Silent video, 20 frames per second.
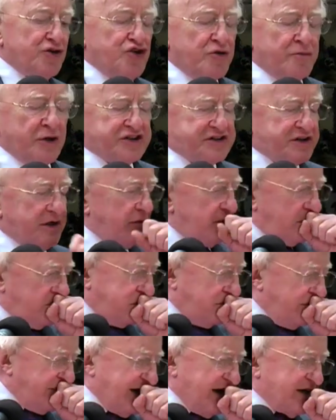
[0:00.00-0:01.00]
you must
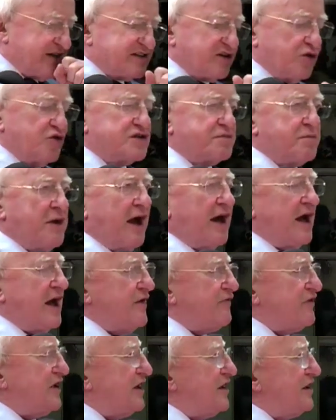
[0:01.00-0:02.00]
excuse me, I
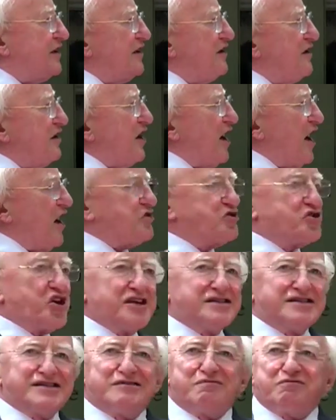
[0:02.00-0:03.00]
have a
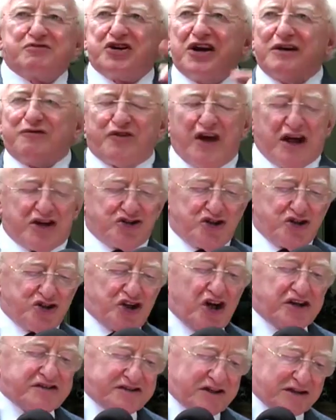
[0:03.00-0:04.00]
chest infection
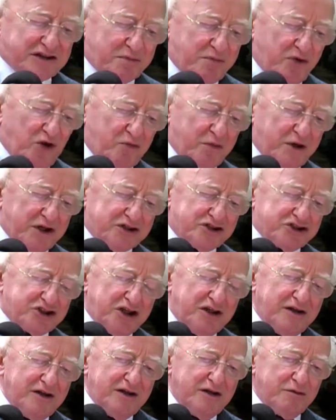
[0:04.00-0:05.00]
just at the moment,
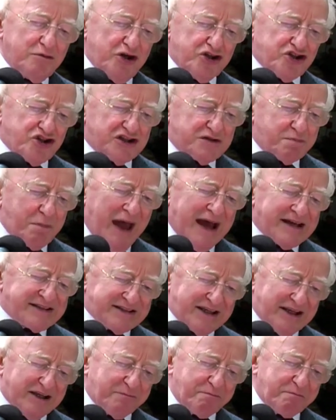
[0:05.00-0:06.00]
which is
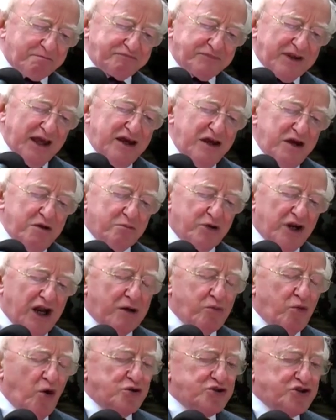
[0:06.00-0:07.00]
passing. But
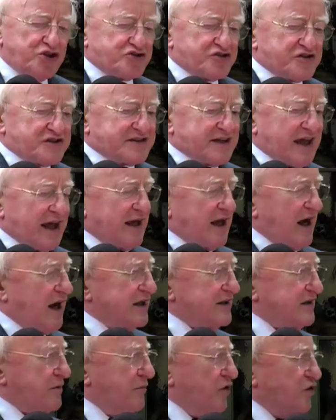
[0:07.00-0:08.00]
I wanted to say
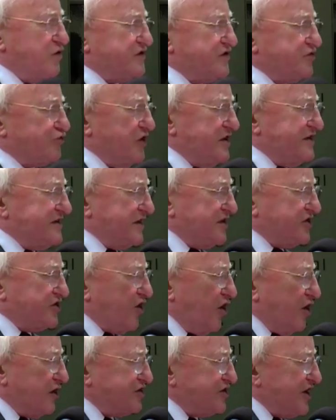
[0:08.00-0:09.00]
the most recent
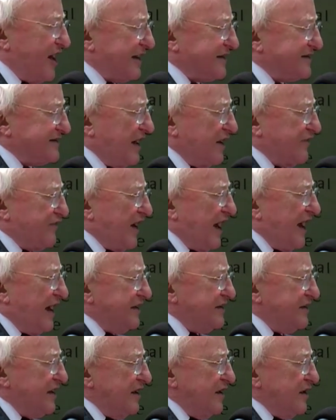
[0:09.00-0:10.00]
contacts I've
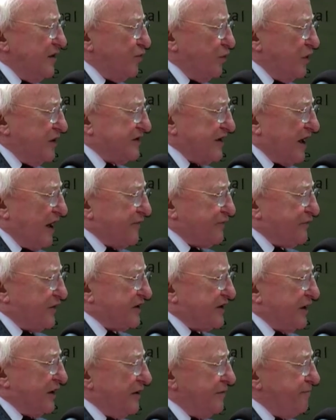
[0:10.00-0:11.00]
had with
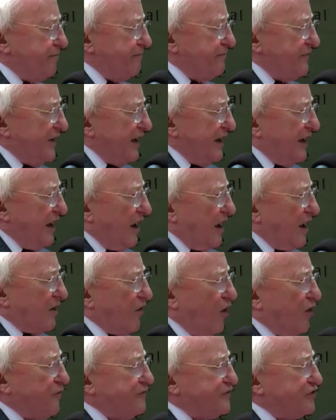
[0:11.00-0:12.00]
Africa
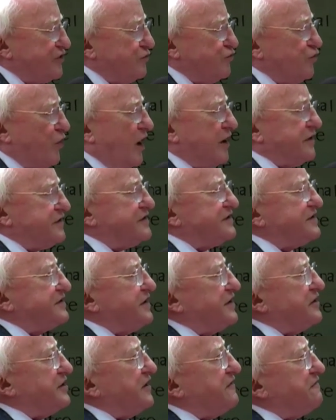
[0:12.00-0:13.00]
are often ones
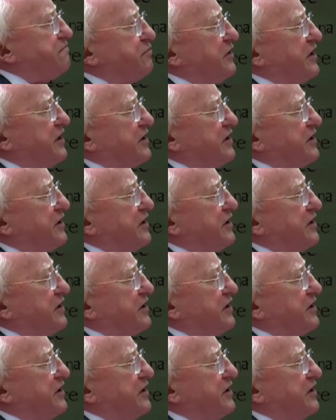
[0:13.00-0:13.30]
that have